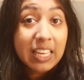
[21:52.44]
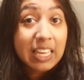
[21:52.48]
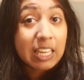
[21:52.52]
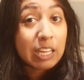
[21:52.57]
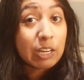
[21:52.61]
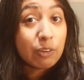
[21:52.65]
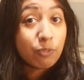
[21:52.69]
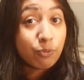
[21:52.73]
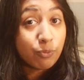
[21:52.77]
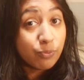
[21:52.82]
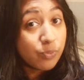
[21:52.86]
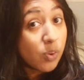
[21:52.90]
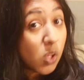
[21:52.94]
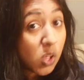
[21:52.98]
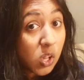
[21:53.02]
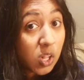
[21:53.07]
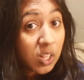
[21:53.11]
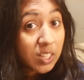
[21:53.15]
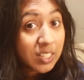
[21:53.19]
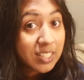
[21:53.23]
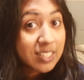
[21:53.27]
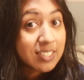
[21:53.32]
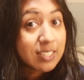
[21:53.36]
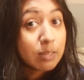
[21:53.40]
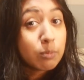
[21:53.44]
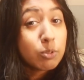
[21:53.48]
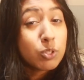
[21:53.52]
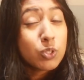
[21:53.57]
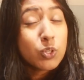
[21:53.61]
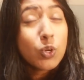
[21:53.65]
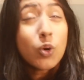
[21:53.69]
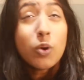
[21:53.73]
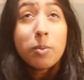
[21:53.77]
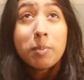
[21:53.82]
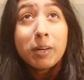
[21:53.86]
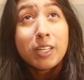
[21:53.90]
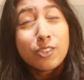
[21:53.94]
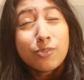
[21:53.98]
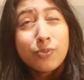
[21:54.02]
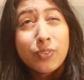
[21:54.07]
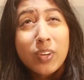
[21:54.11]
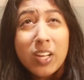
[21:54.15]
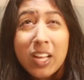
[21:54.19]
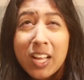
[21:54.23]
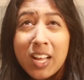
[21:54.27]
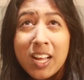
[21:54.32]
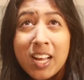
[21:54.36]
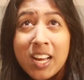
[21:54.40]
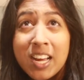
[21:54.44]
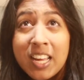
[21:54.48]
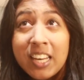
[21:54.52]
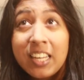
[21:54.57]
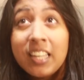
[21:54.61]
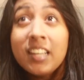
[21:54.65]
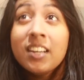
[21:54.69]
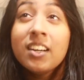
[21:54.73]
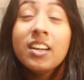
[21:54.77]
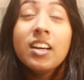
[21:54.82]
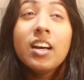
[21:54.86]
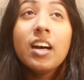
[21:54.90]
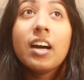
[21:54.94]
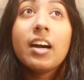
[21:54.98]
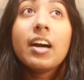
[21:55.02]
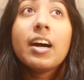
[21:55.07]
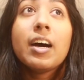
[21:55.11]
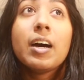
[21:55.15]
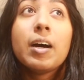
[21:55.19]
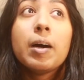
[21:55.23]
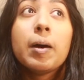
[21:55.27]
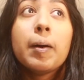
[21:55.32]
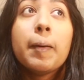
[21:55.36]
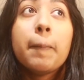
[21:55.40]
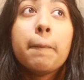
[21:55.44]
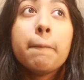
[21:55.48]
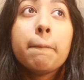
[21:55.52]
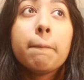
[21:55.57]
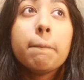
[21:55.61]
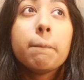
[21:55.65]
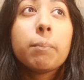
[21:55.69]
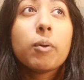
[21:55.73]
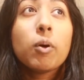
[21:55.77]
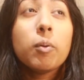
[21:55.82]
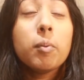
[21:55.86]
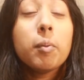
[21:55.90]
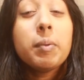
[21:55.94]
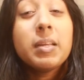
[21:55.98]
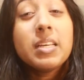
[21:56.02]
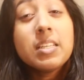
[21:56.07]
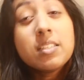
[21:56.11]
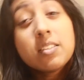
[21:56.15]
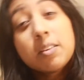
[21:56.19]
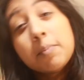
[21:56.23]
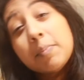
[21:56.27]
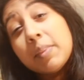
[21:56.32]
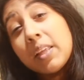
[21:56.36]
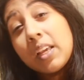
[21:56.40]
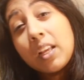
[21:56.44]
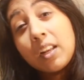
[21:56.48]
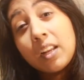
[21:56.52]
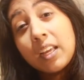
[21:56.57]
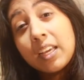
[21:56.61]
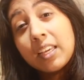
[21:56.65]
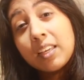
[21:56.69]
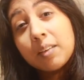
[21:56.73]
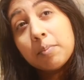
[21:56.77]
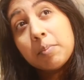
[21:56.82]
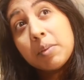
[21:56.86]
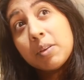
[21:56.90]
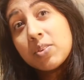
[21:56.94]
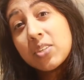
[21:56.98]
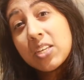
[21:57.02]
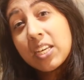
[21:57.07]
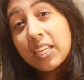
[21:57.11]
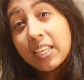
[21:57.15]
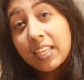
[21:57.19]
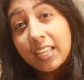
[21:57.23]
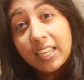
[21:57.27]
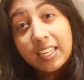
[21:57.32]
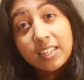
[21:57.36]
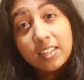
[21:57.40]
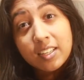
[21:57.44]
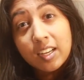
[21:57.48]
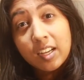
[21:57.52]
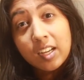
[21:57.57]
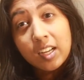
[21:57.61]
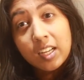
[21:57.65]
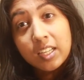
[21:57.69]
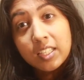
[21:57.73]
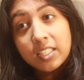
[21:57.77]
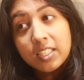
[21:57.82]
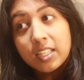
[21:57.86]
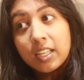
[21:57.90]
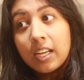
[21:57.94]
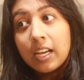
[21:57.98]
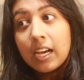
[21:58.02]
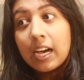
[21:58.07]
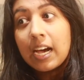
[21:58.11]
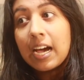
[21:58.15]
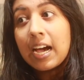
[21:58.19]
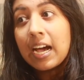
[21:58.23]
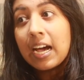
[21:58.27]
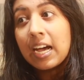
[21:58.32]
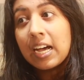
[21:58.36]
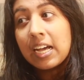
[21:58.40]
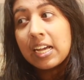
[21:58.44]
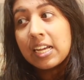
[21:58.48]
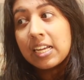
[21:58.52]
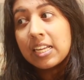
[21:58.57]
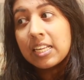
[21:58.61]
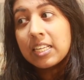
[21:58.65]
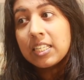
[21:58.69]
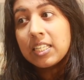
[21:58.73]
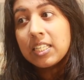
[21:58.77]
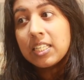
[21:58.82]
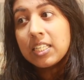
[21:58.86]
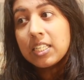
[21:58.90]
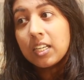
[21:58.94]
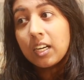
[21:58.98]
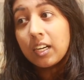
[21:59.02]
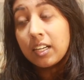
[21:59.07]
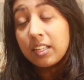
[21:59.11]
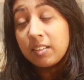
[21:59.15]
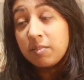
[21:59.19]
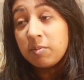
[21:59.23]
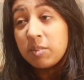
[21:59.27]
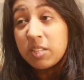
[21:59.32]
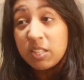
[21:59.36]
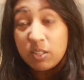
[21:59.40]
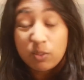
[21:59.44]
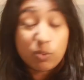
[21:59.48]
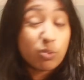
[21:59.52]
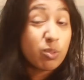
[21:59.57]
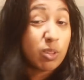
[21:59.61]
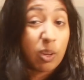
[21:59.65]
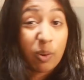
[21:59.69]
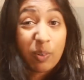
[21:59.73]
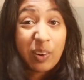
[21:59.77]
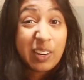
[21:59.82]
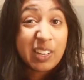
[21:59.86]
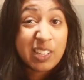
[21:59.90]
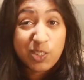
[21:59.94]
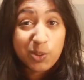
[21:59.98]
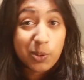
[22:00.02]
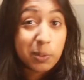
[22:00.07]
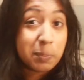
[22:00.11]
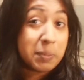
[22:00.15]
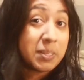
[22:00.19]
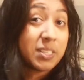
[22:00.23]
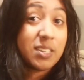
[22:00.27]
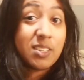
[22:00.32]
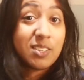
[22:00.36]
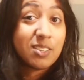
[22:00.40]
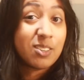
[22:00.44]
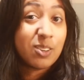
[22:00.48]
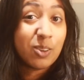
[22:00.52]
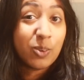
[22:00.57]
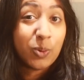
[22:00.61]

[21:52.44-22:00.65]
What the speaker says: in full, because that was so much fun. Probably something like music and art, and I did thoroughly enjoy business and